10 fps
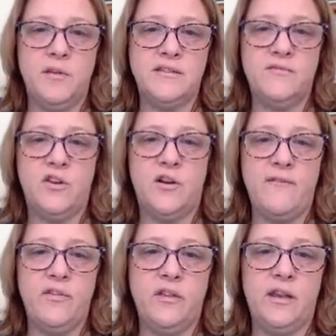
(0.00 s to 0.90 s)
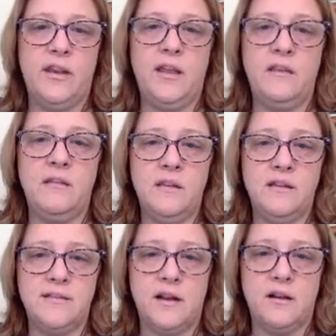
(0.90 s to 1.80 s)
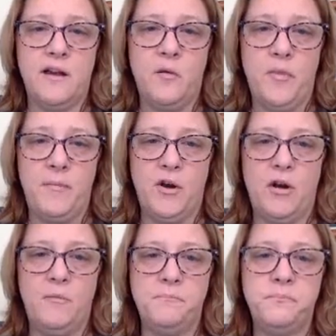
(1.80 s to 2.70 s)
because if they're not filling it in, it's not going to help them at all.